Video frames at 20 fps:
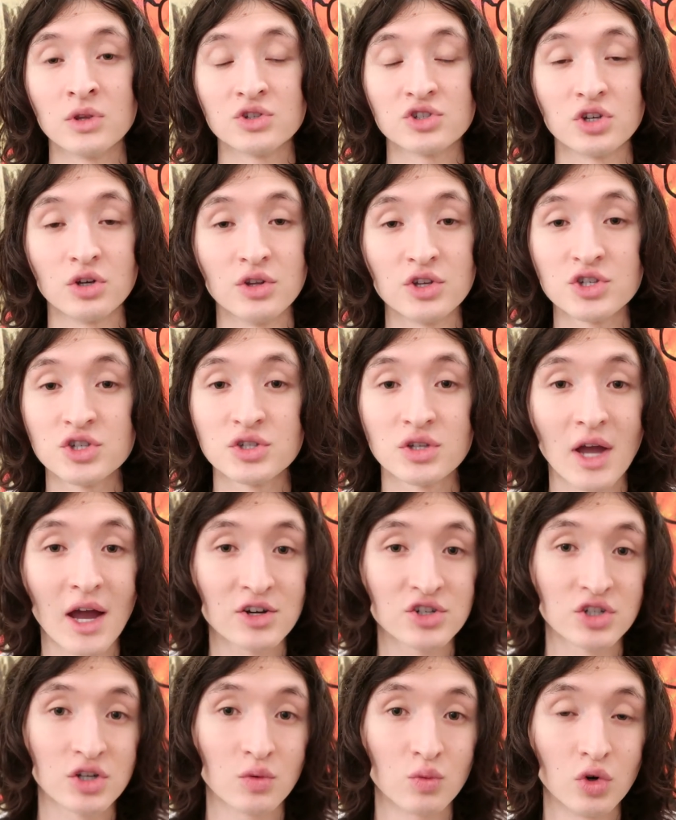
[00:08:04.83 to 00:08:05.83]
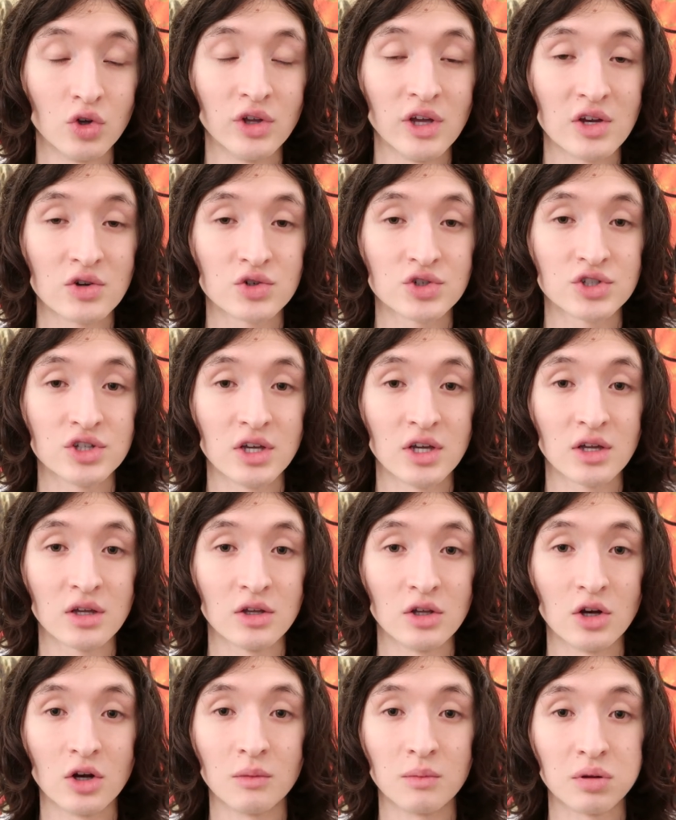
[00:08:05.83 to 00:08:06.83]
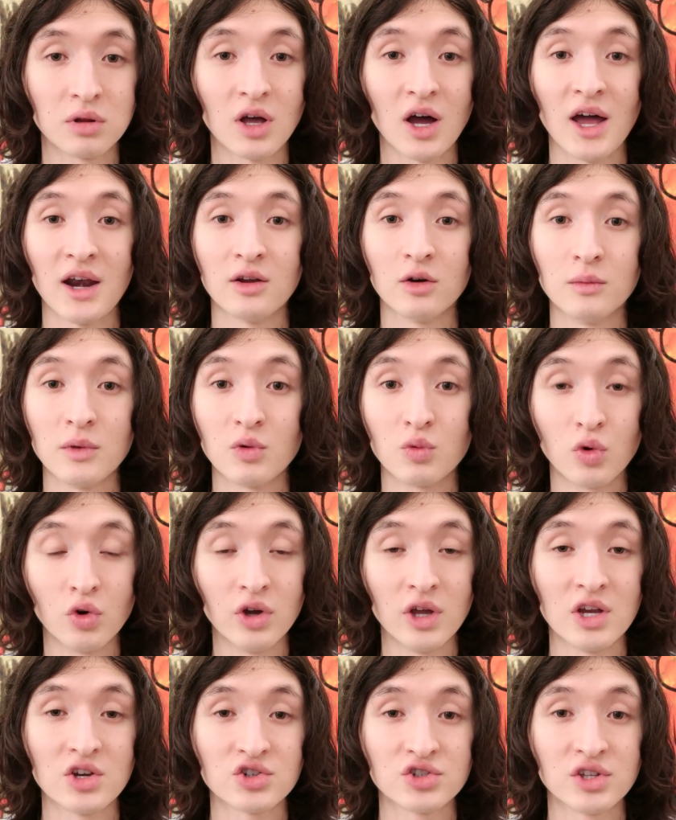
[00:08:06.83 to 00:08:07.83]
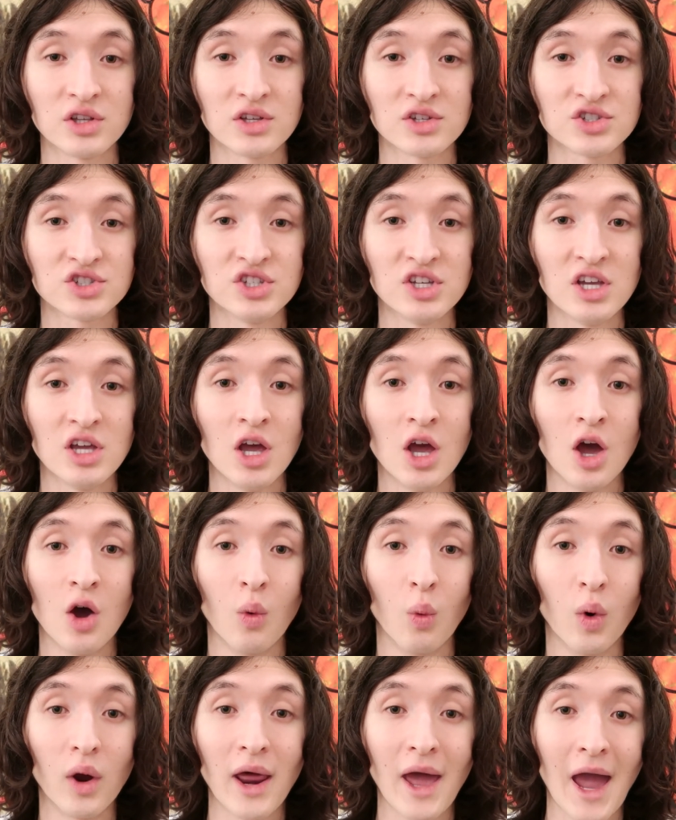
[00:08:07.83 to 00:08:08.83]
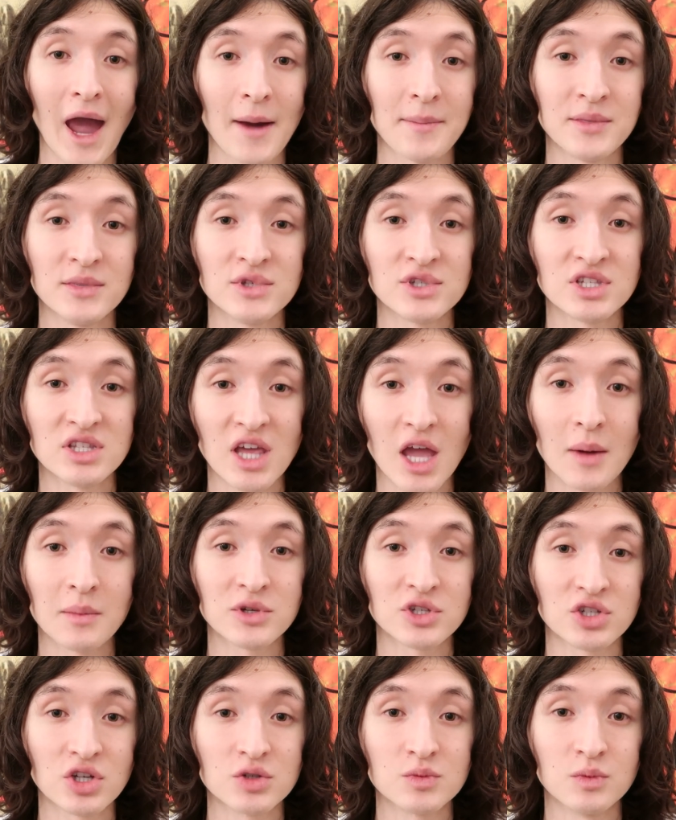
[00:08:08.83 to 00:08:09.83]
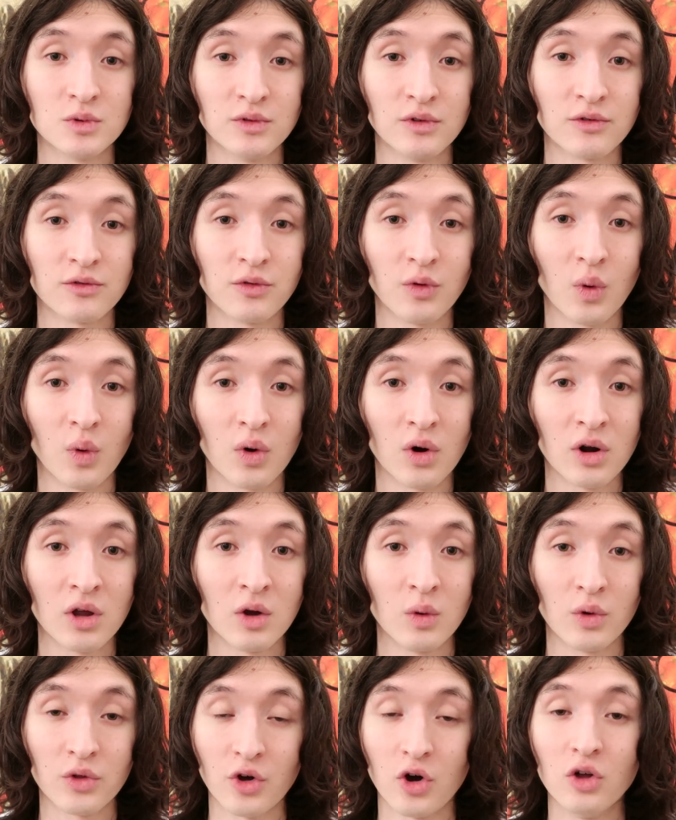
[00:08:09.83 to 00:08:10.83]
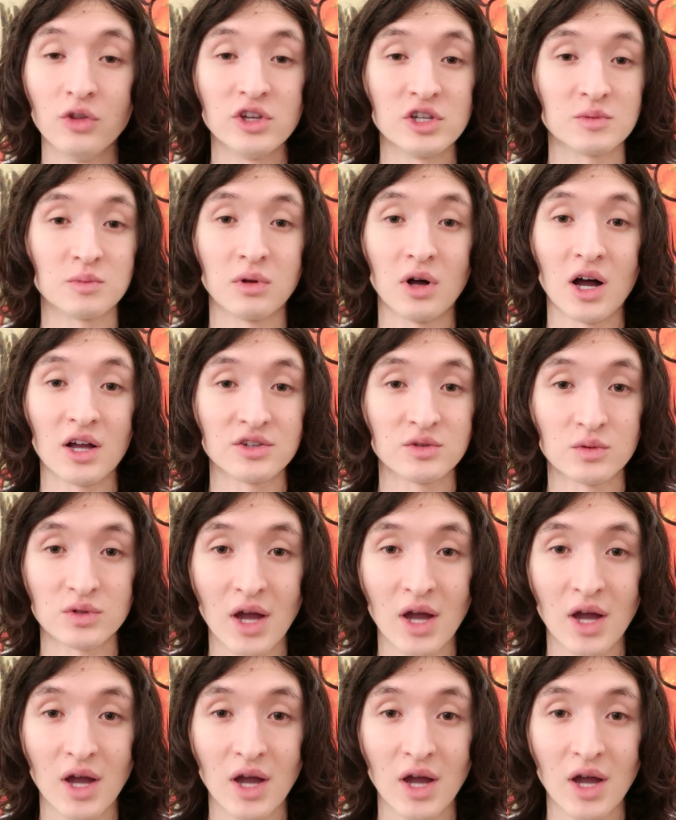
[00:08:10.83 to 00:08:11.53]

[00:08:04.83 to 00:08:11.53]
So this is actually a really interesting, you know, plot, and it'll be really interesting to see what happens in the episodes moving forward with all these plots.